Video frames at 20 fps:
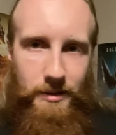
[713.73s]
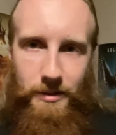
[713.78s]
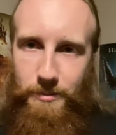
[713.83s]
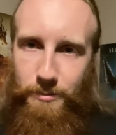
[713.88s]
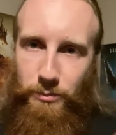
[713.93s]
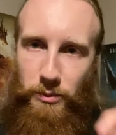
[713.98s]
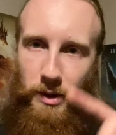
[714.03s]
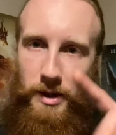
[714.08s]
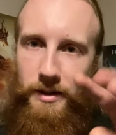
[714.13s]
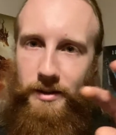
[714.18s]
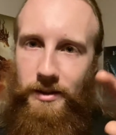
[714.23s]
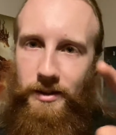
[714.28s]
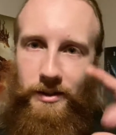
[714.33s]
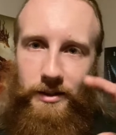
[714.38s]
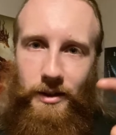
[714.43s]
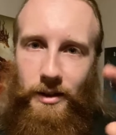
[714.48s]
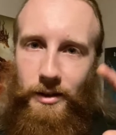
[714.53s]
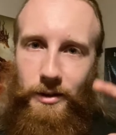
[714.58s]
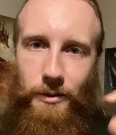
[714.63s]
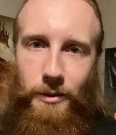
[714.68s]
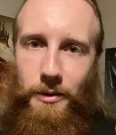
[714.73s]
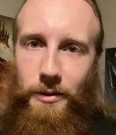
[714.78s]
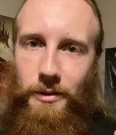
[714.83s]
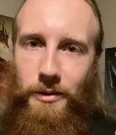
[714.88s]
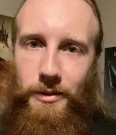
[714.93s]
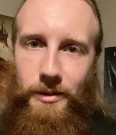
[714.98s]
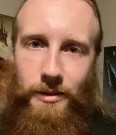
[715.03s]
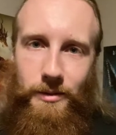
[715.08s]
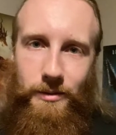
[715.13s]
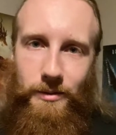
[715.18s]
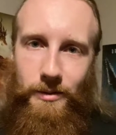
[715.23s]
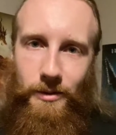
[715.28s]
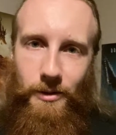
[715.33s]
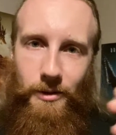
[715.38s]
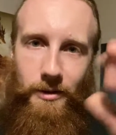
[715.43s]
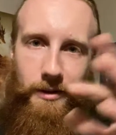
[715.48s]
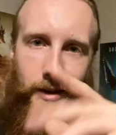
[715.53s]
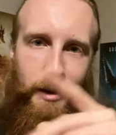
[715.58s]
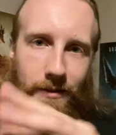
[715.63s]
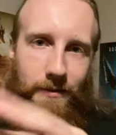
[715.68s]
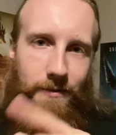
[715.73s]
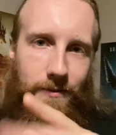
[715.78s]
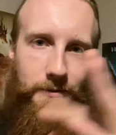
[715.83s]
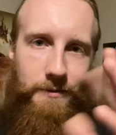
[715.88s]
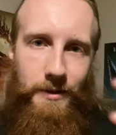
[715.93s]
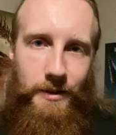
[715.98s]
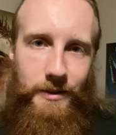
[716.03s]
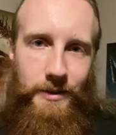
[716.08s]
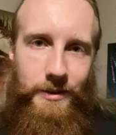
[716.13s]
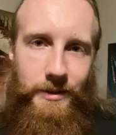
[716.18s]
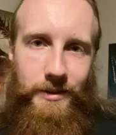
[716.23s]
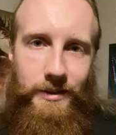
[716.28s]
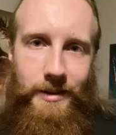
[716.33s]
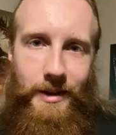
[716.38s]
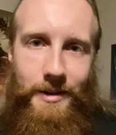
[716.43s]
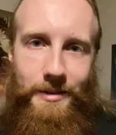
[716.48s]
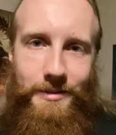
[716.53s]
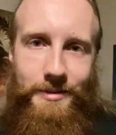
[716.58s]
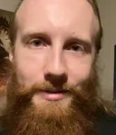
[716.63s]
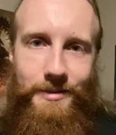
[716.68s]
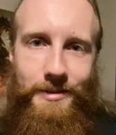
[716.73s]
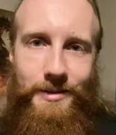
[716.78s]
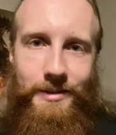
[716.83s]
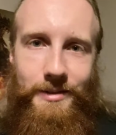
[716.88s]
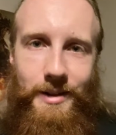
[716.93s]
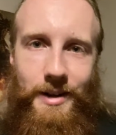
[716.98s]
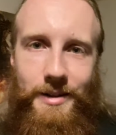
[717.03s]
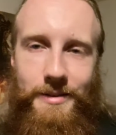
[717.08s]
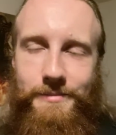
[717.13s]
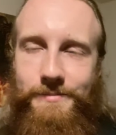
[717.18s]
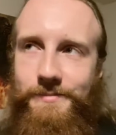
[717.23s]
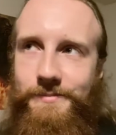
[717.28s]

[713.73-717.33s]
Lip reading: brain suckers and all that fun stuff, right?